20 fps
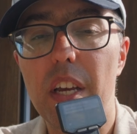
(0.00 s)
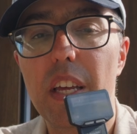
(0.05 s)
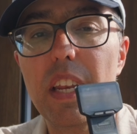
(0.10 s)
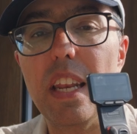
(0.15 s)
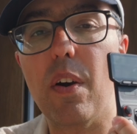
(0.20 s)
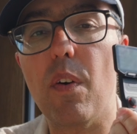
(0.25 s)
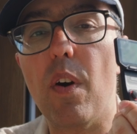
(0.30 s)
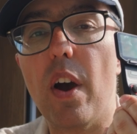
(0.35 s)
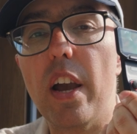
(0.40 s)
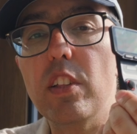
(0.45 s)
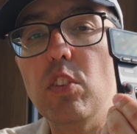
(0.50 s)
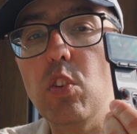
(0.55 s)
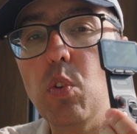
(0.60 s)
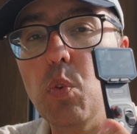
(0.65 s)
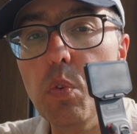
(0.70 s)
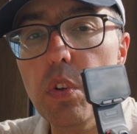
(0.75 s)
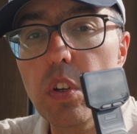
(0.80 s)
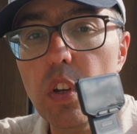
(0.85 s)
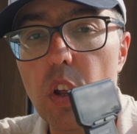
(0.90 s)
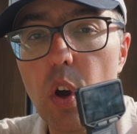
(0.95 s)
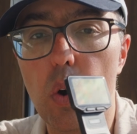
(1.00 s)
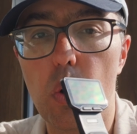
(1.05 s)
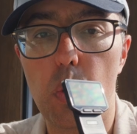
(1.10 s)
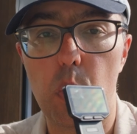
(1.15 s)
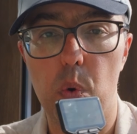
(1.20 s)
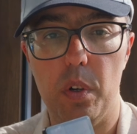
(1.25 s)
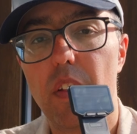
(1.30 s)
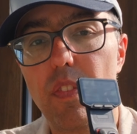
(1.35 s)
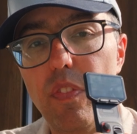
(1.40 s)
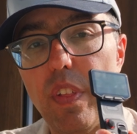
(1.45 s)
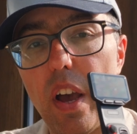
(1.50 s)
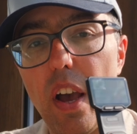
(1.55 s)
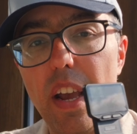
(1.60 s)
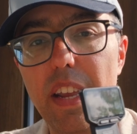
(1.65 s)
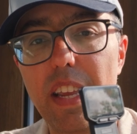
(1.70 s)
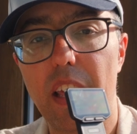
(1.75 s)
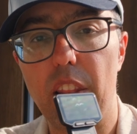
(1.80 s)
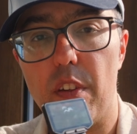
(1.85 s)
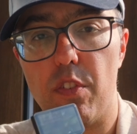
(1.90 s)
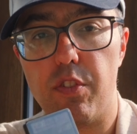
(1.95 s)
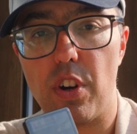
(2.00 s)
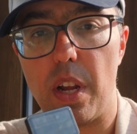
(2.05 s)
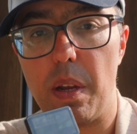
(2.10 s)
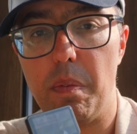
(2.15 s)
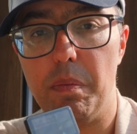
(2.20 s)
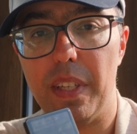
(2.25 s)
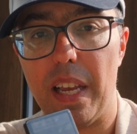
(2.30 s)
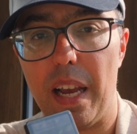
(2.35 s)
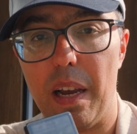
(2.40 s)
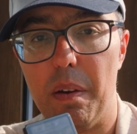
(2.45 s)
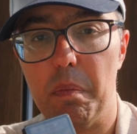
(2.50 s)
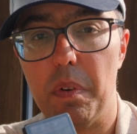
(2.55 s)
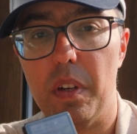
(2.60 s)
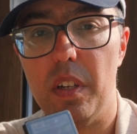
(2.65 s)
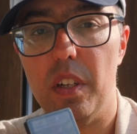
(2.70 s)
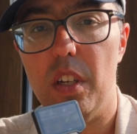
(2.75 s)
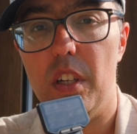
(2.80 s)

Now, I do know that I get the frame tap